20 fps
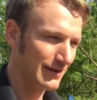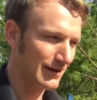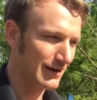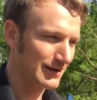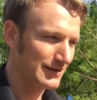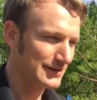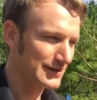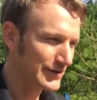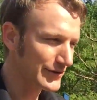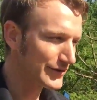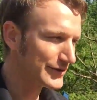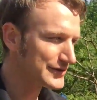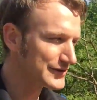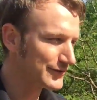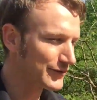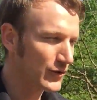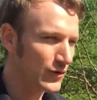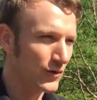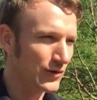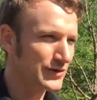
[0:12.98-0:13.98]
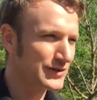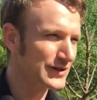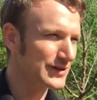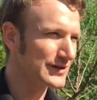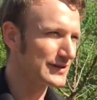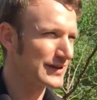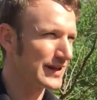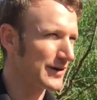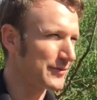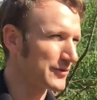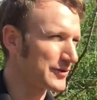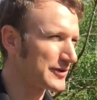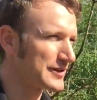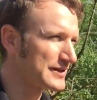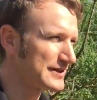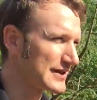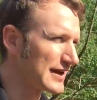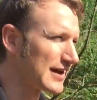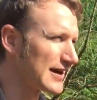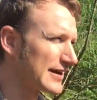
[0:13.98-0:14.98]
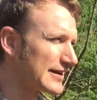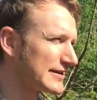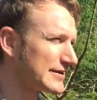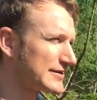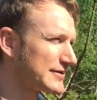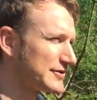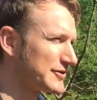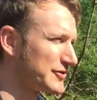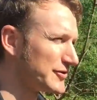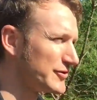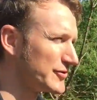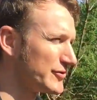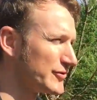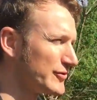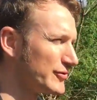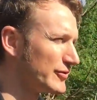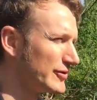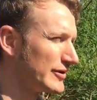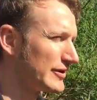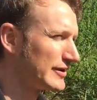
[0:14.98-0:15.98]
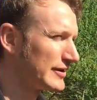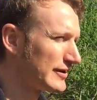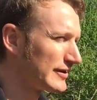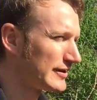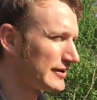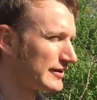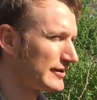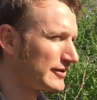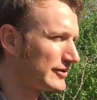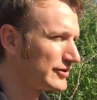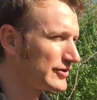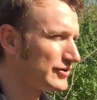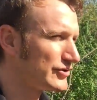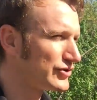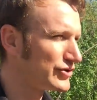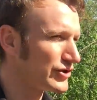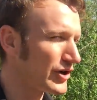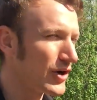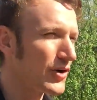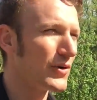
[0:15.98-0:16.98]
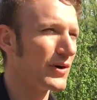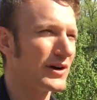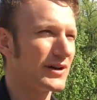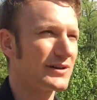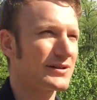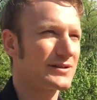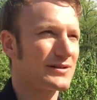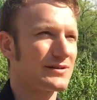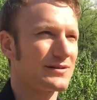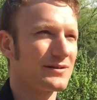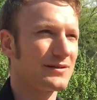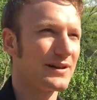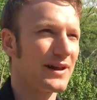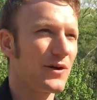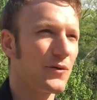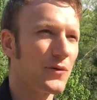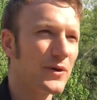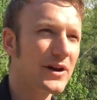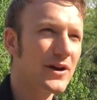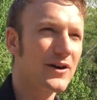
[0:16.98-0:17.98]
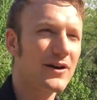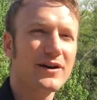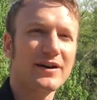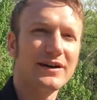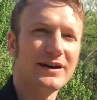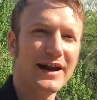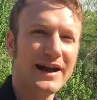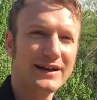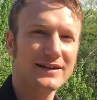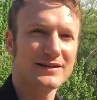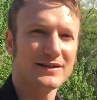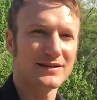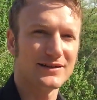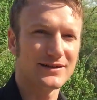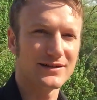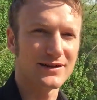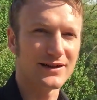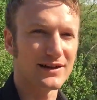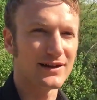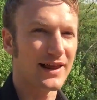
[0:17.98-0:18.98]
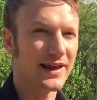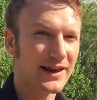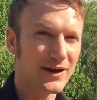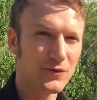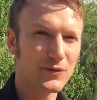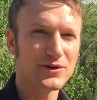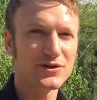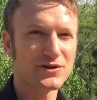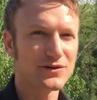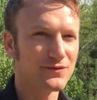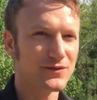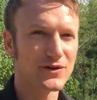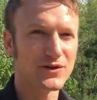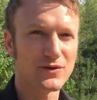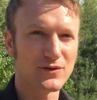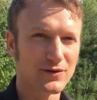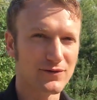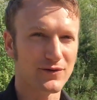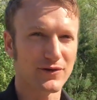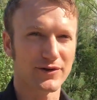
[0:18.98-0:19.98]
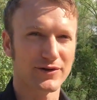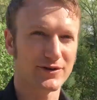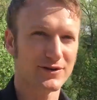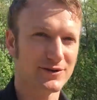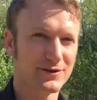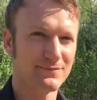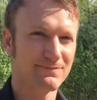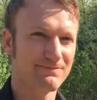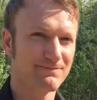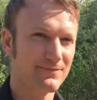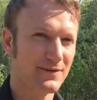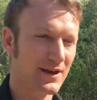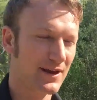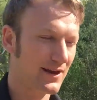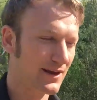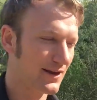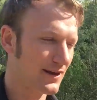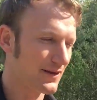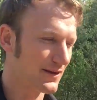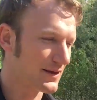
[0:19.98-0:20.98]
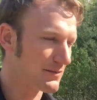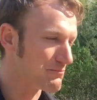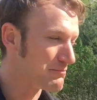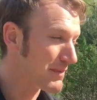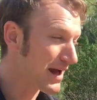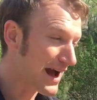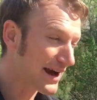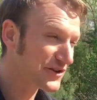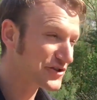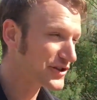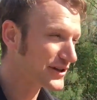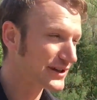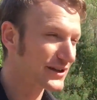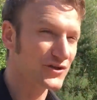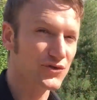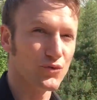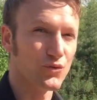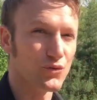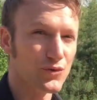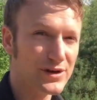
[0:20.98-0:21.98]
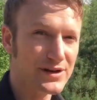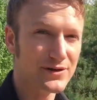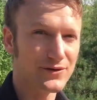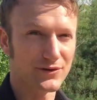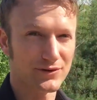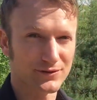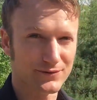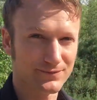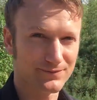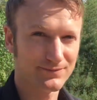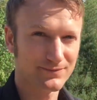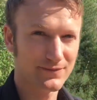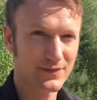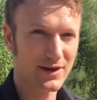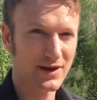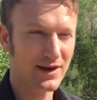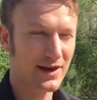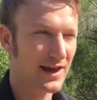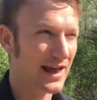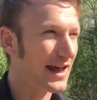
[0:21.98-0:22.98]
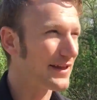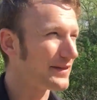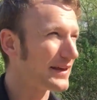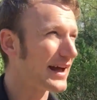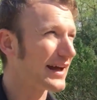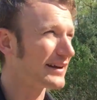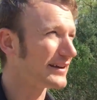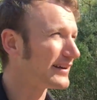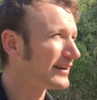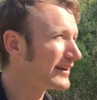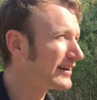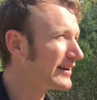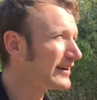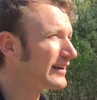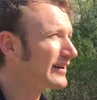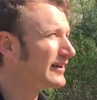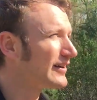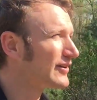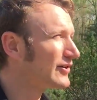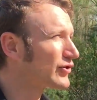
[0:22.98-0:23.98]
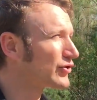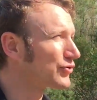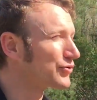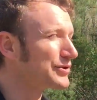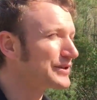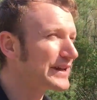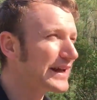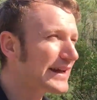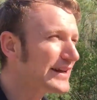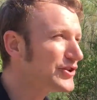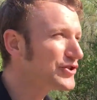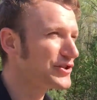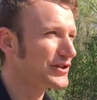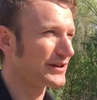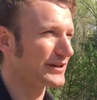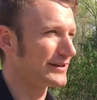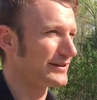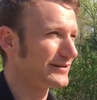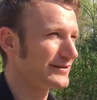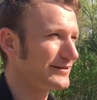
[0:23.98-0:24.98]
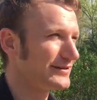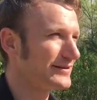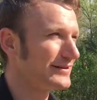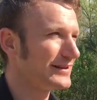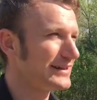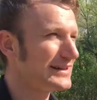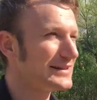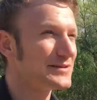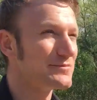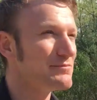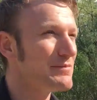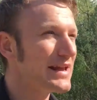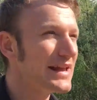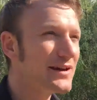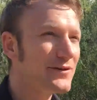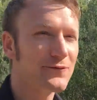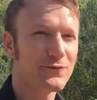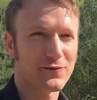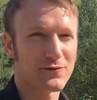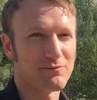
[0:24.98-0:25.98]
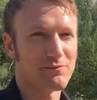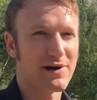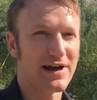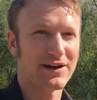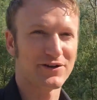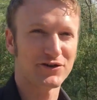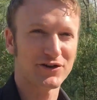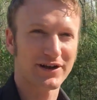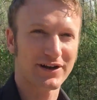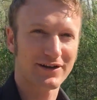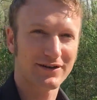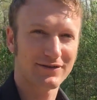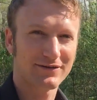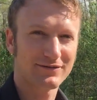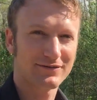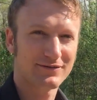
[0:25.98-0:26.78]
A series of courses that were designed to show us that we are connected to the language of the universe, that magic is real, and that creation is made from magic,